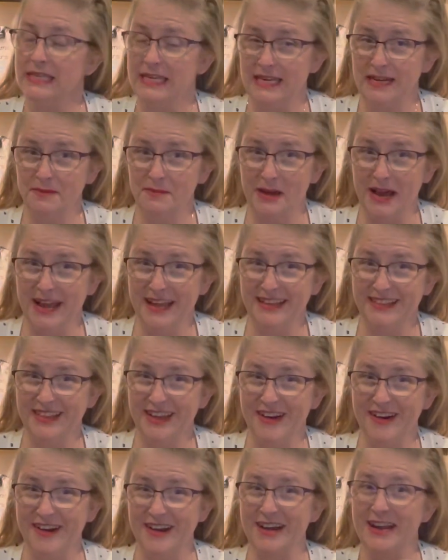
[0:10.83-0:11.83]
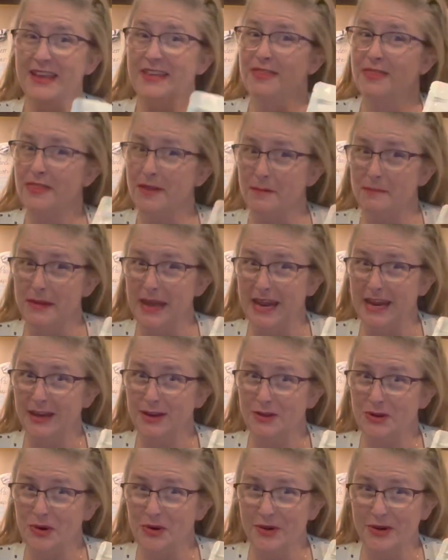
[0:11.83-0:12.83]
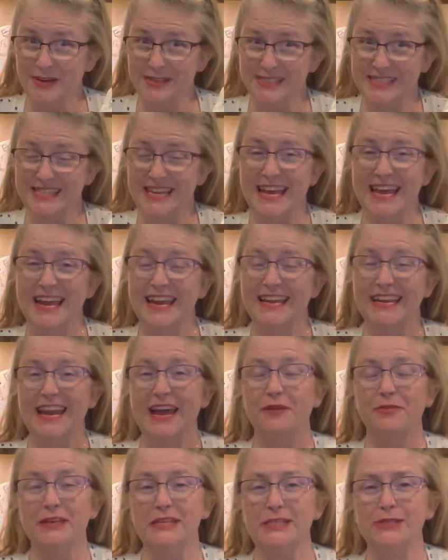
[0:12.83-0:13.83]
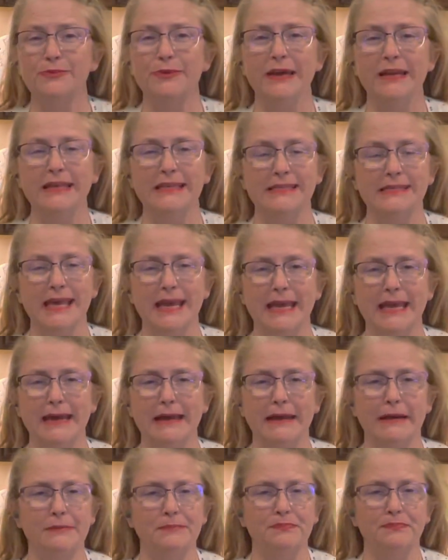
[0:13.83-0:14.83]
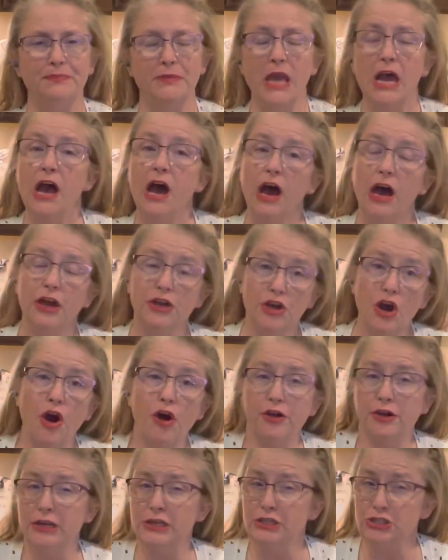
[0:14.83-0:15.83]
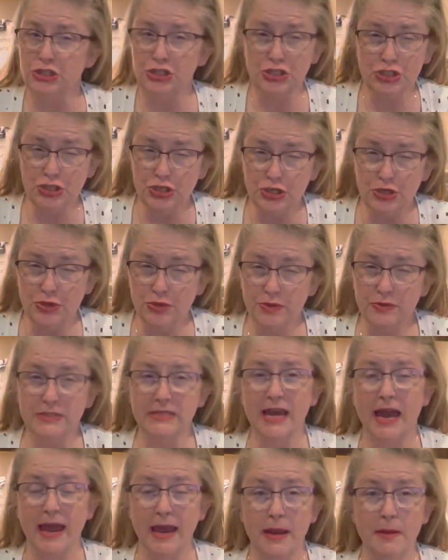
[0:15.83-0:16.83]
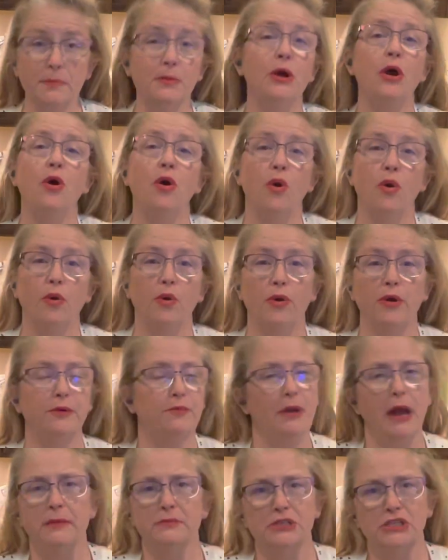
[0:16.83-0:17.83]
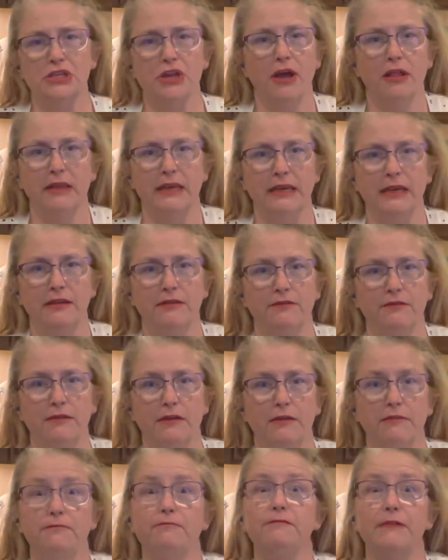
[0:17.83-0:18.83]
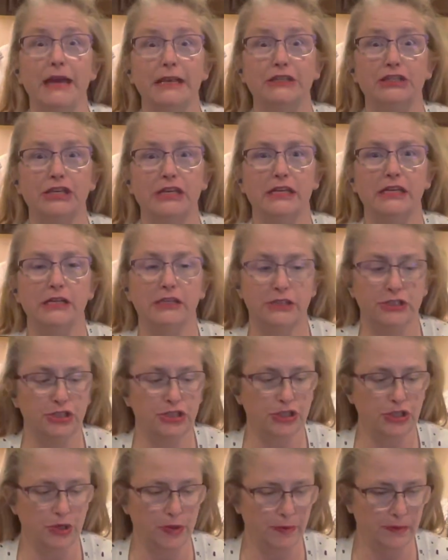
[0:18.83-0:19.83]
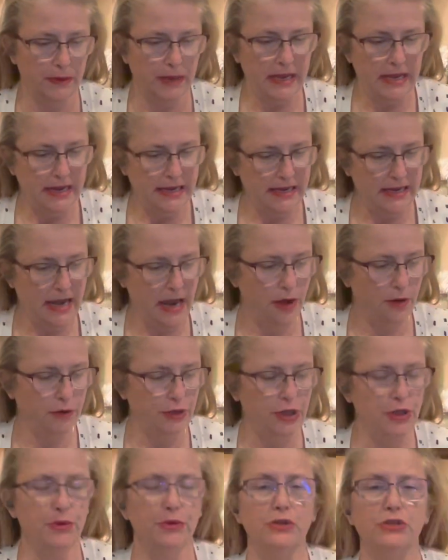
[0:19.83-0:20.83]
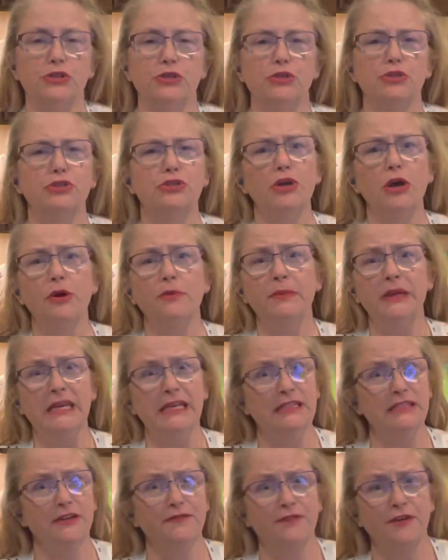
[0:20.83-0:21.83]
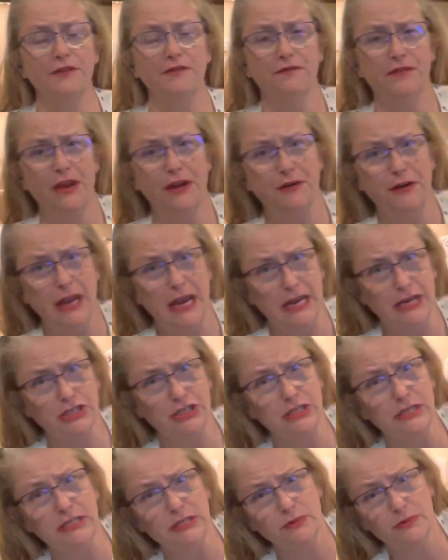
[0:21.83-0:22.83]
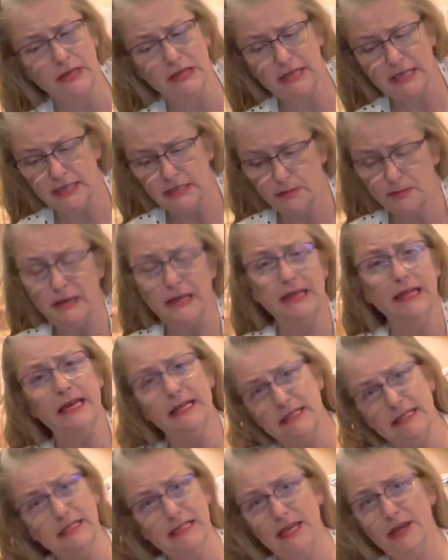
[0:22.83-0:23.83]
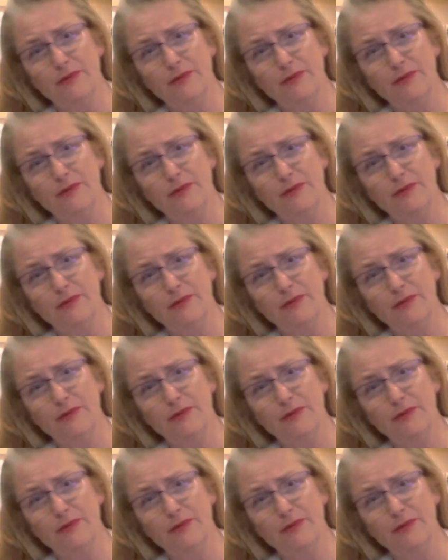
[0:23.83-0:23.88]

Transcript: in a Mylar, the main course. Now this one is like a garden stew type, or I'm just calling it veggie soup. Now you can do so many different variations with this, but let's see